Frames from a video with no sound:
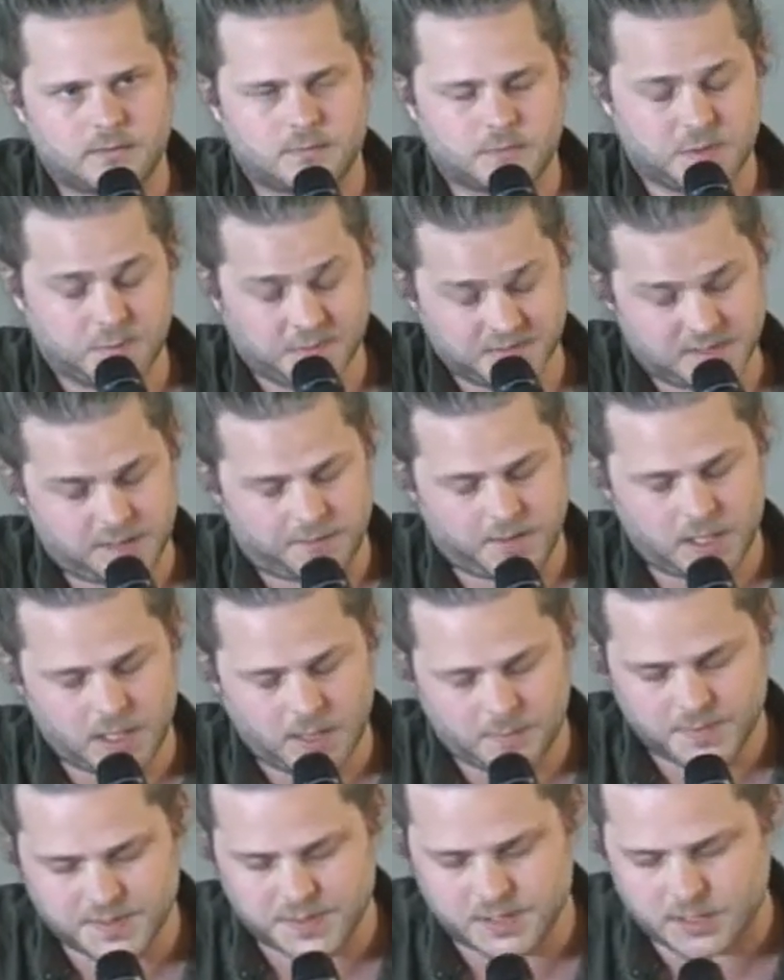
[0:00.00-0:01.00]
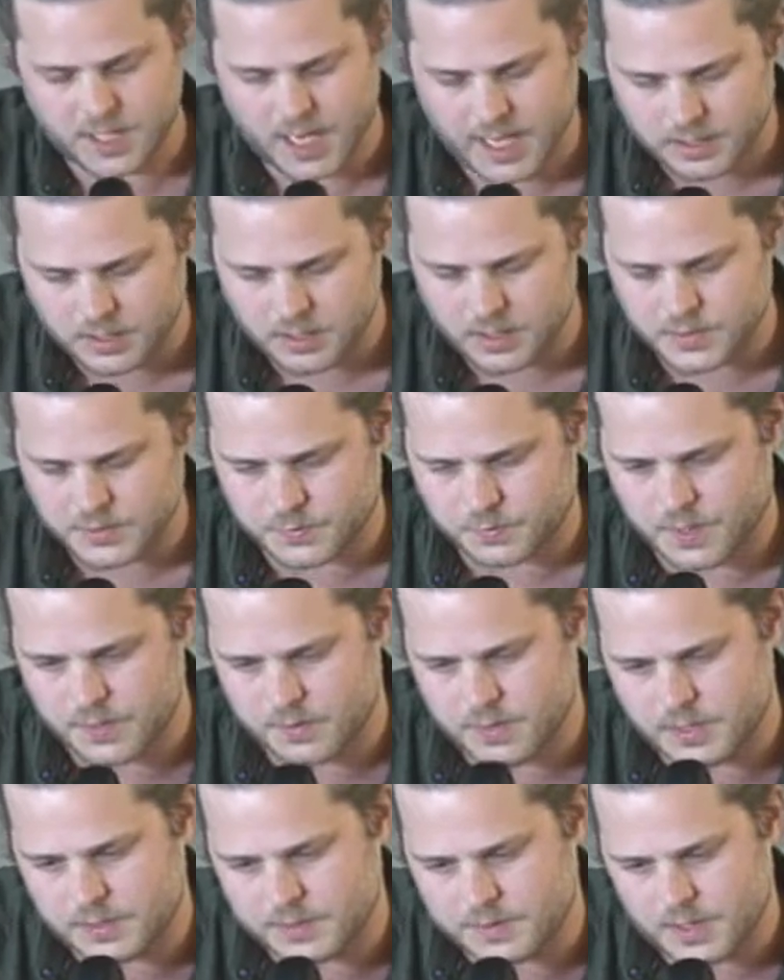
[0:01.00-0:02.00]
specific numbers in headlines,
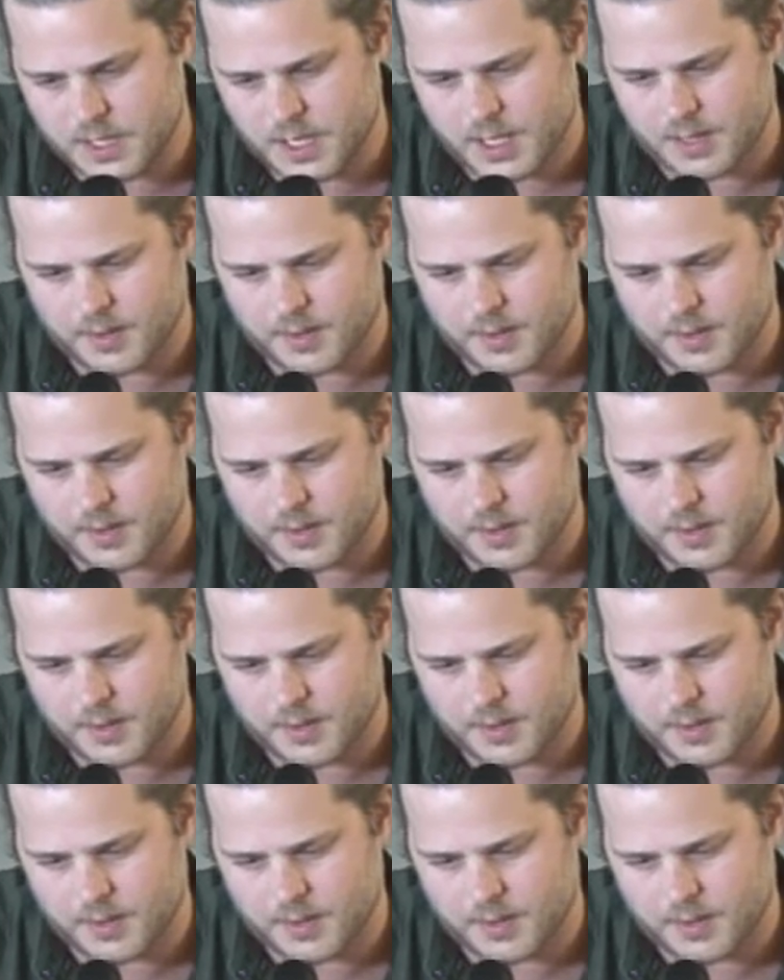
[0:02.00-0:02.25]
whether it's